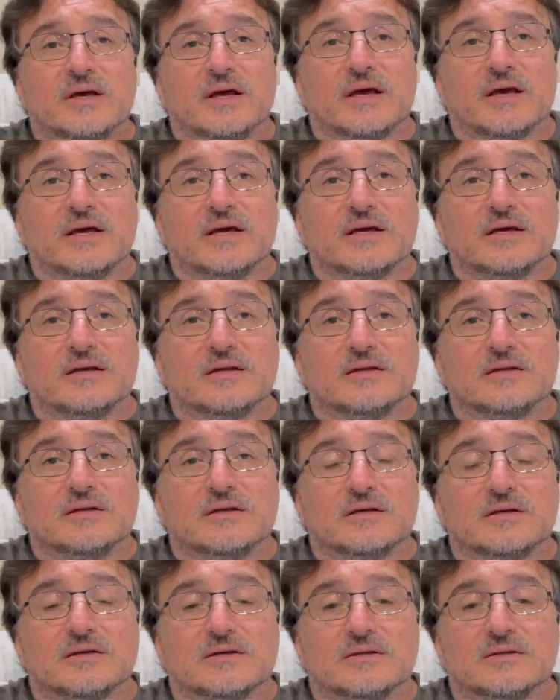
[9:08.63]
and
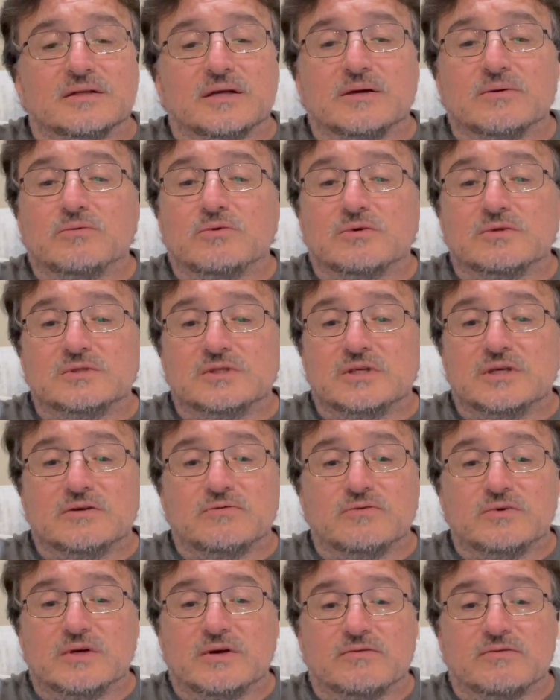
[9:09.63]
uh, then we'll see if we